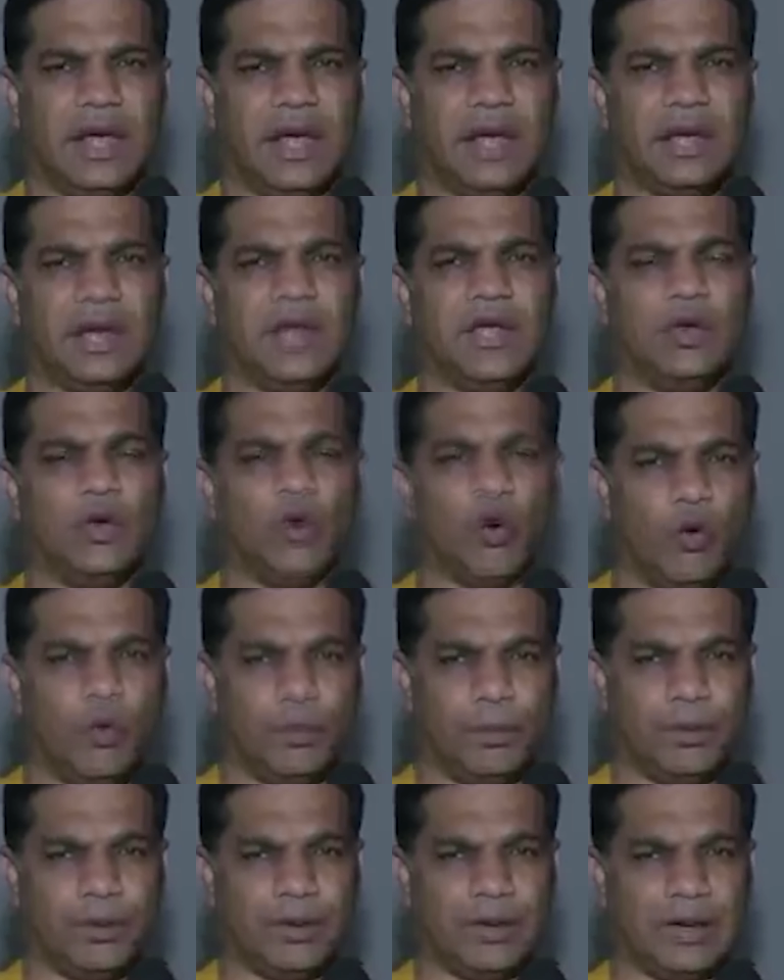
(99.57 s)
and I
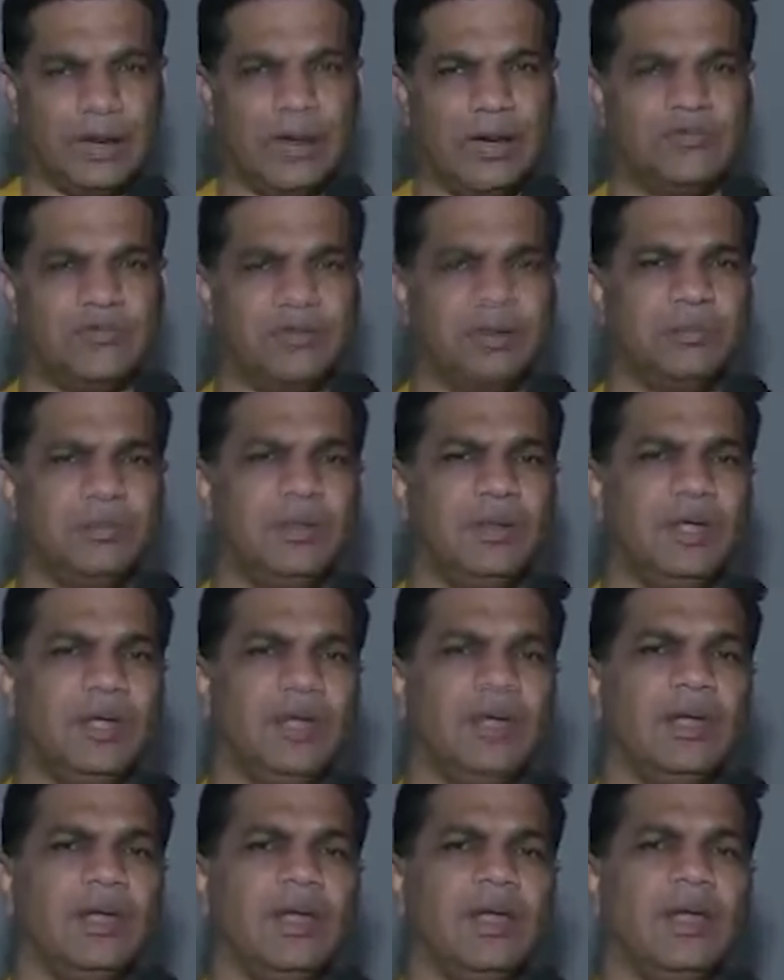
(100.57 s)
hope right from
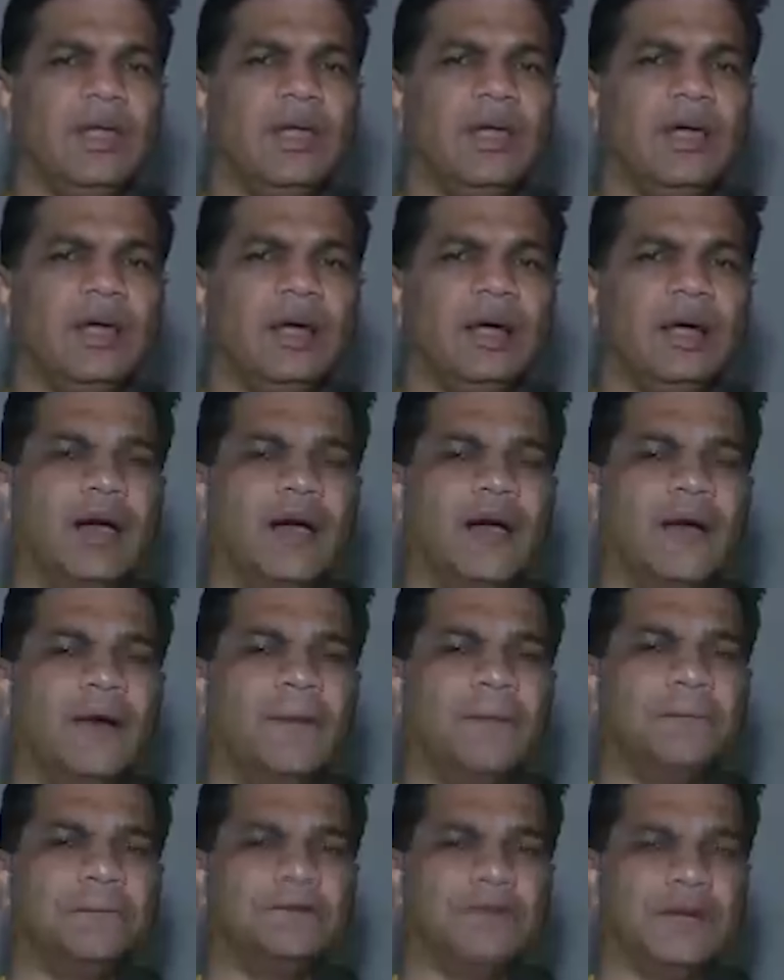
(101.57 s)
the
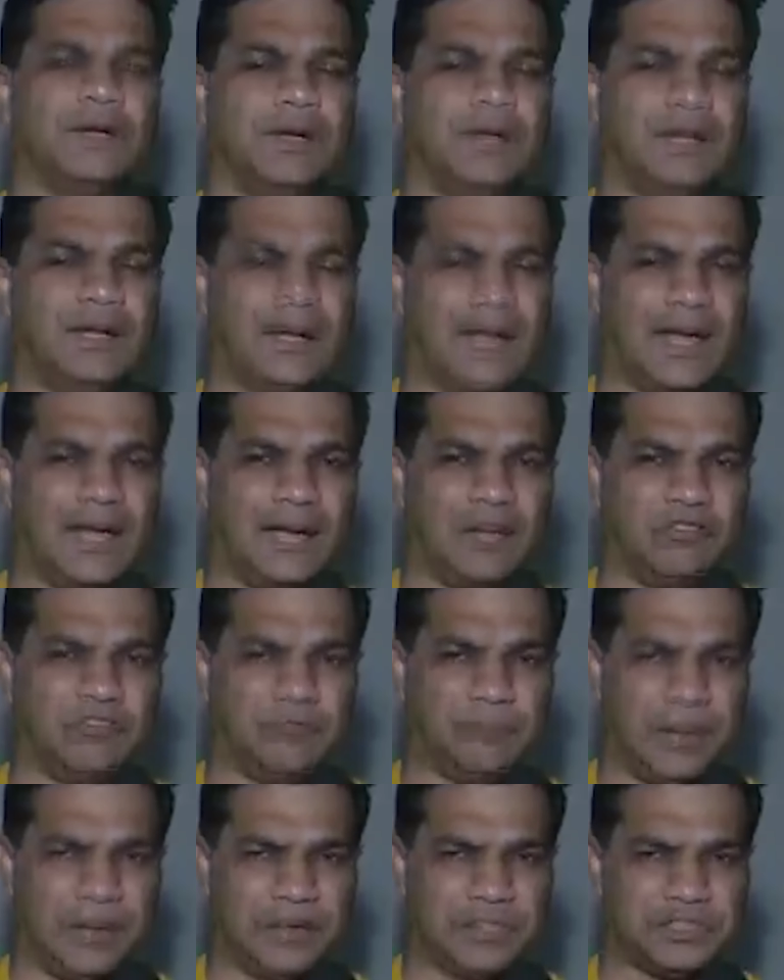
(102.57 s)
denial
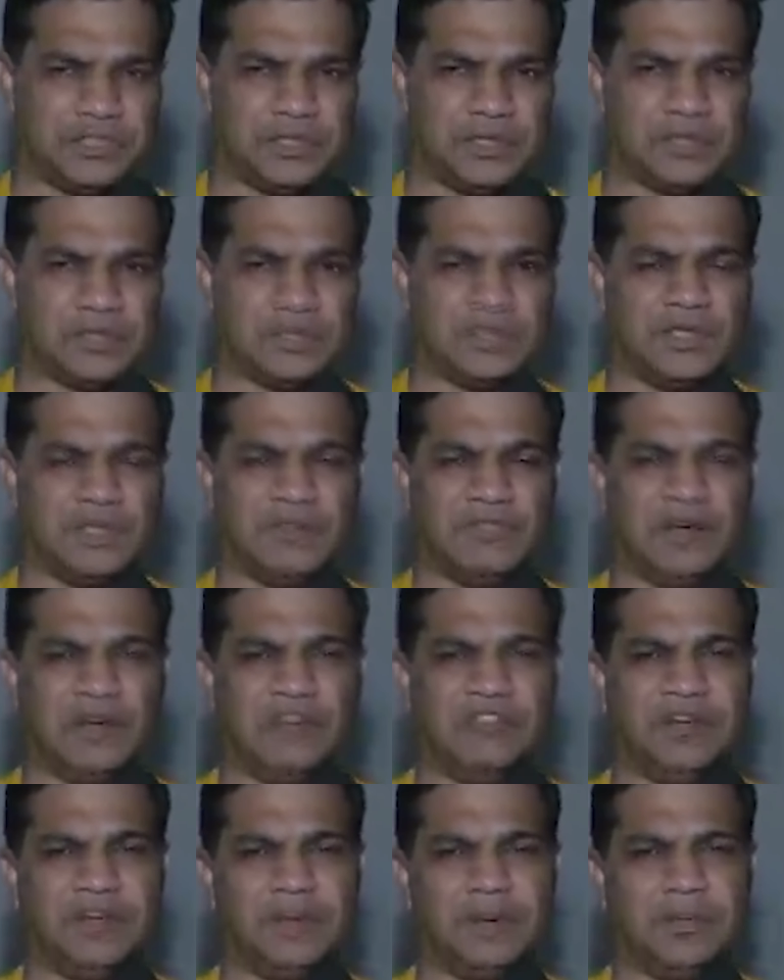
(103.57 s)
of pensions, the
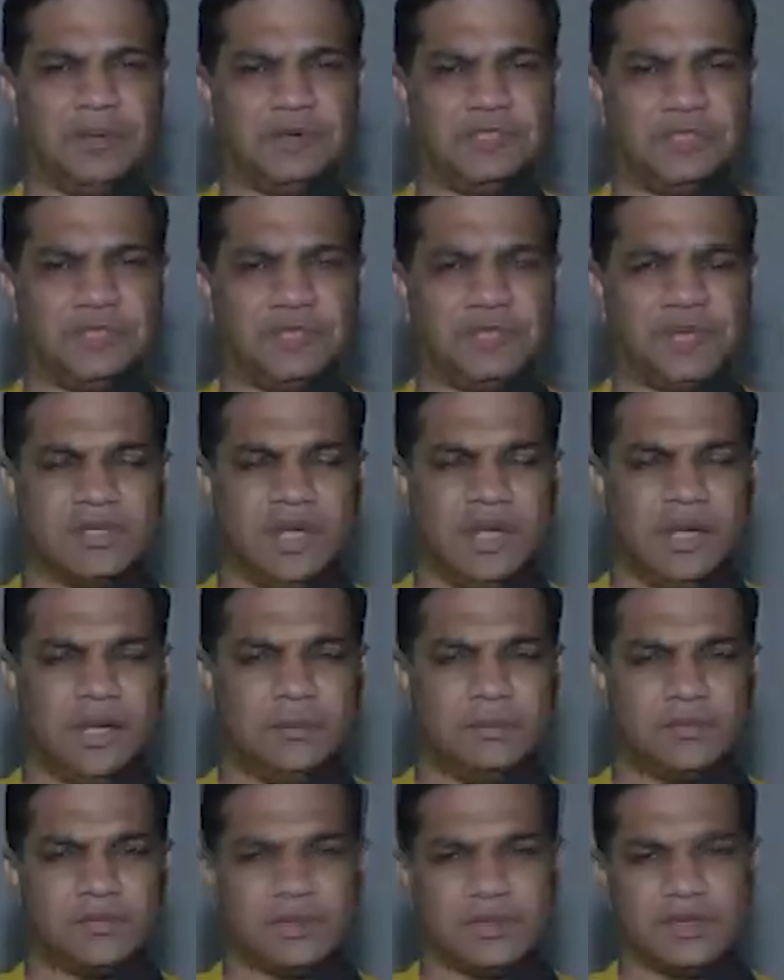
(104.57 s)
welfare measure
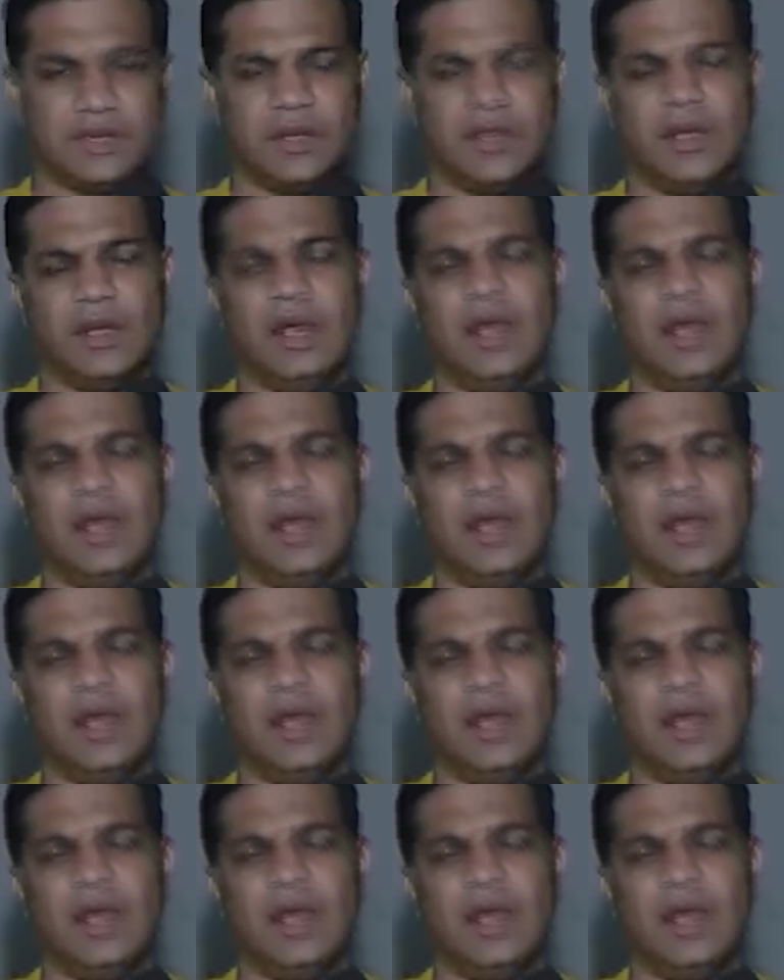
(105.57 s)
schemes,